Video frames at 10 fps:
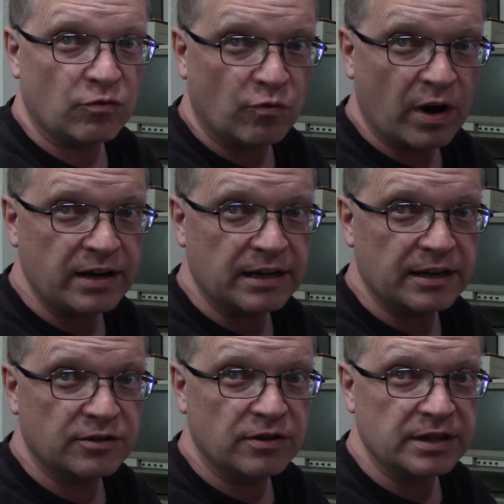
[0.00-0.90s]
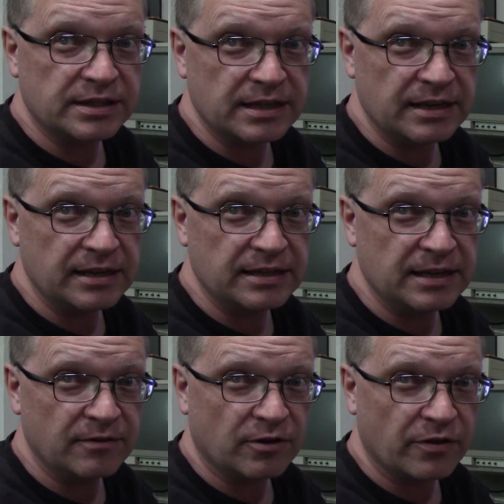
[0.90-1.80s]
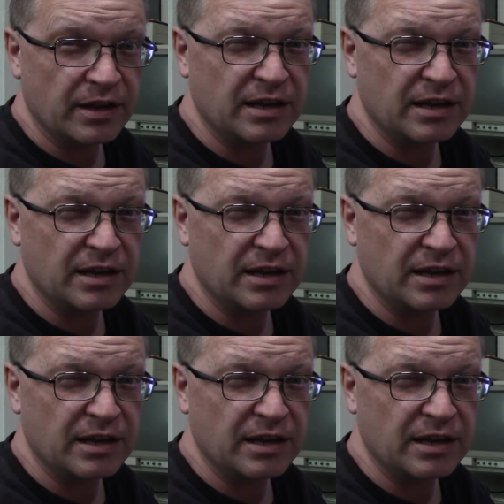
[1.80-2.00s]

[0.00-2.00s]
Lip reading: right into the